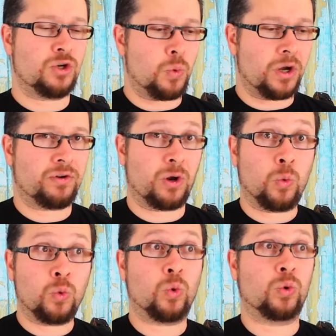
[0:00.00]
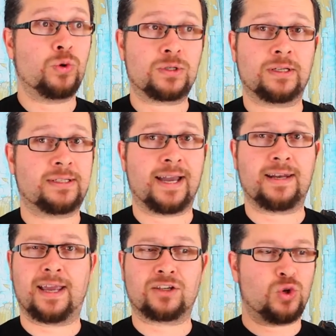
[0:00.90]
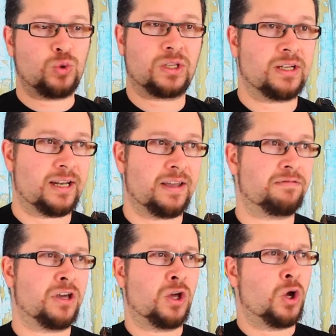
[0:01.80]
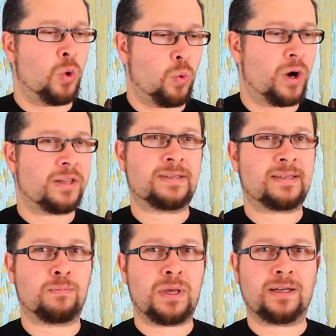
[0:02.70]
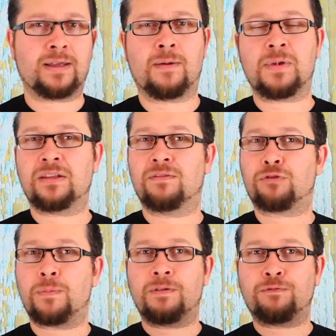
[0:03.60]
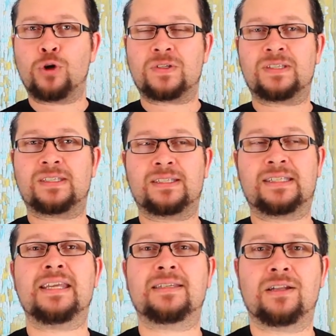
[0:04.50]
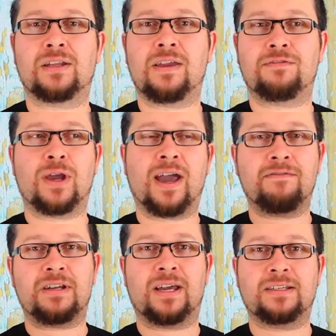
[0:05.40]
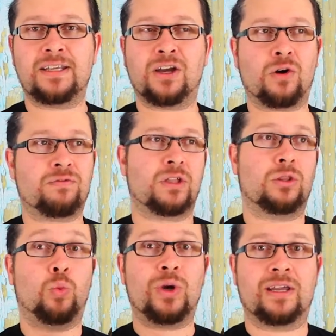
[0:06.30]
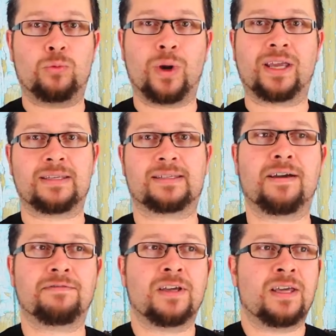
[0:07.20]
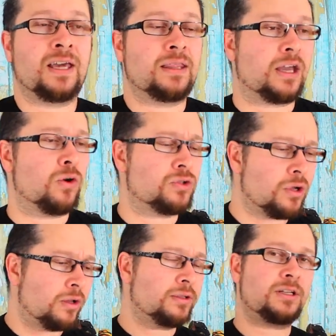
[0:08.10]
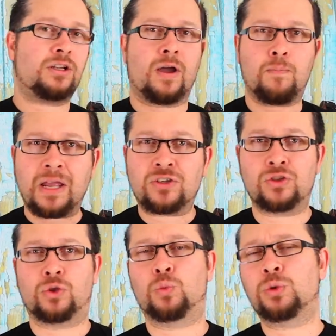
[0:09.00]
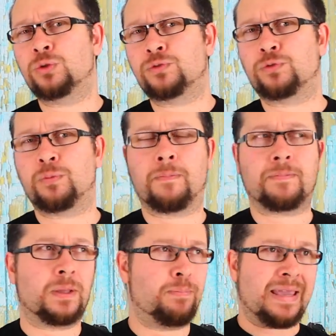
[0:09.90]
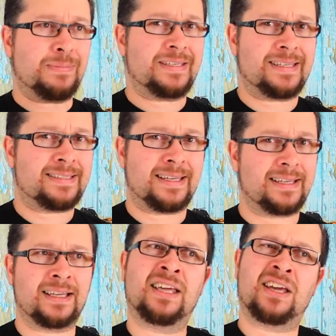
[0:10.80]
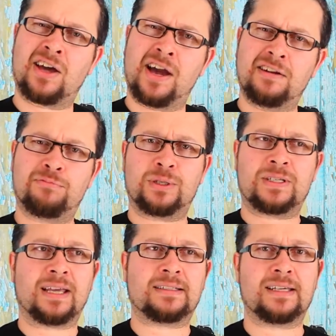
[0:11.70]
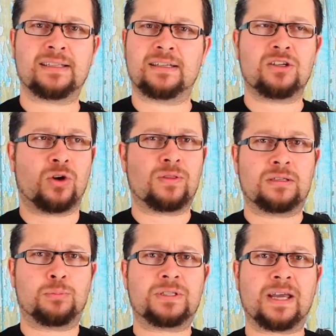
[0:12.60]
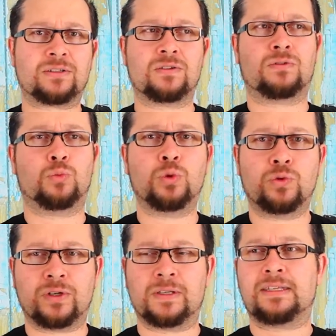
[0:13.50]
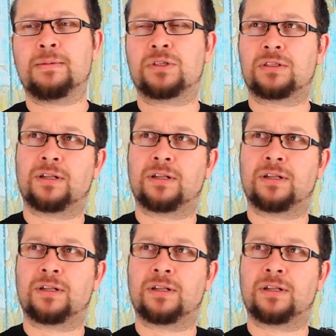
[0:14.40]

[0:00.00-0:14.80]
and you're wondering, oh, who's going to die next, who's going to live, what does this mean? I mean, from the first season, if you have any idea of the weird and wacky stuff that goes on, you know, I mentioned the wolf, the babysitting, kind of protecting, you know, there's protectors of the wolf, and it seems